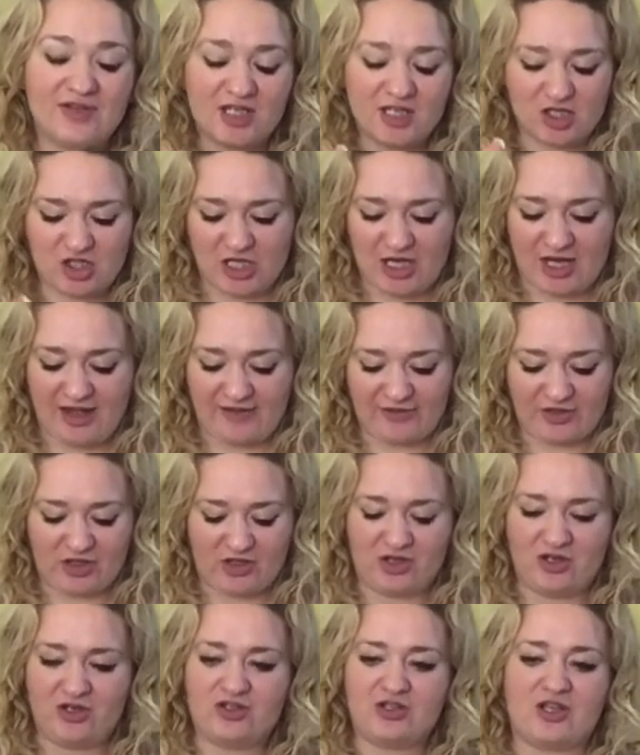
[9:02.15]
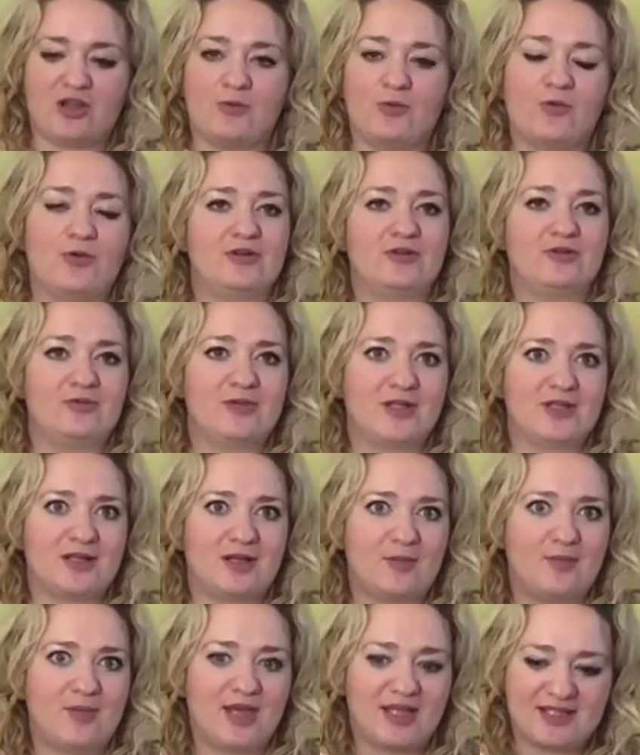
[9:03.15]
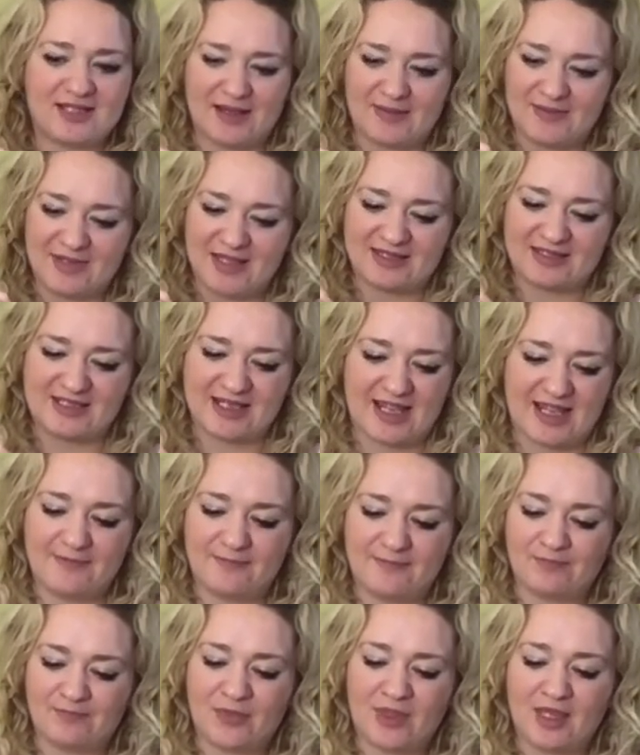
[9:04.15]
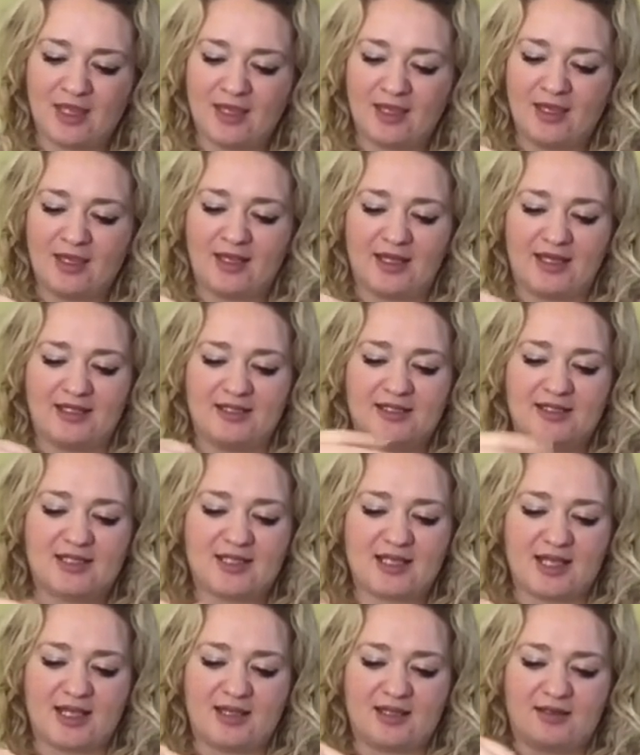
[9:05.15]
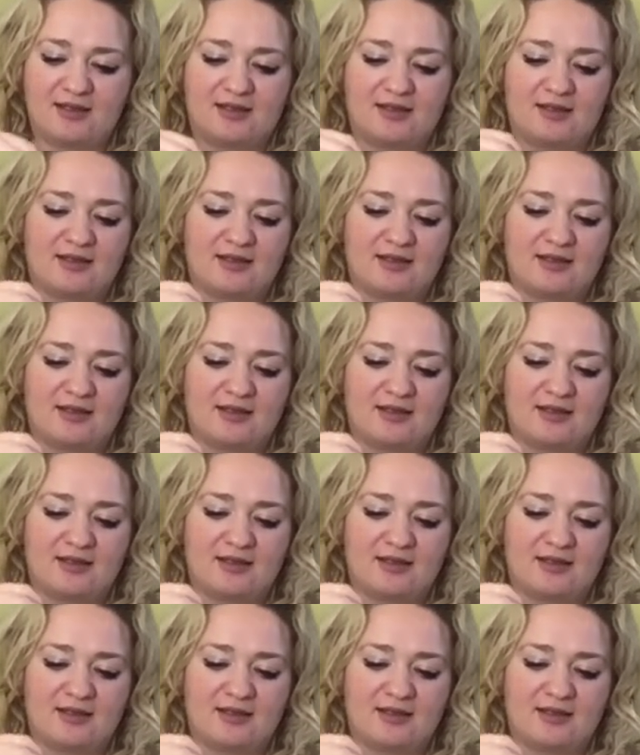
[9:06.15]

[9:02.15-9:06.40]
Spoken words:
virgin avocado oil, which I picked up the other day, and I'm